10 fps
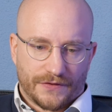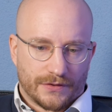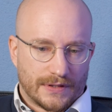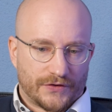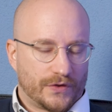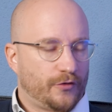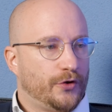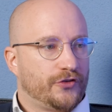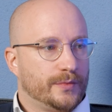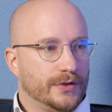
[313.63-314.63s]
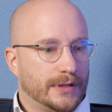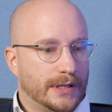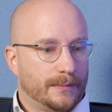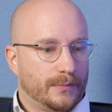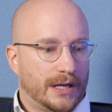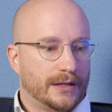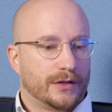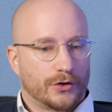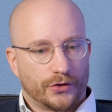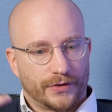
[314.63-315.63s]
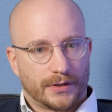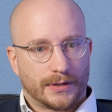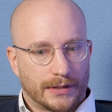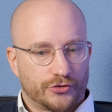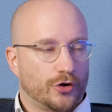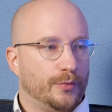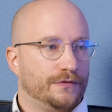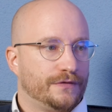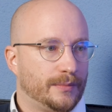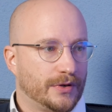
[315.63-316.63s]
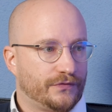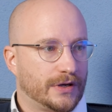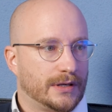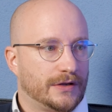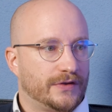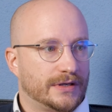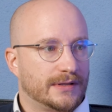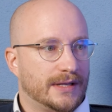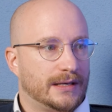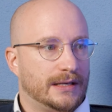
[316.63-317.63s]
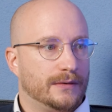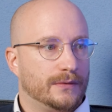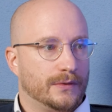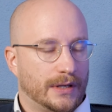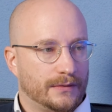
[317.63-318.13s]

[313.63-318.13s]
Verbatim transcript: As soon as possible, um, I got a, a, job offer at Bank Frick and I started then in, in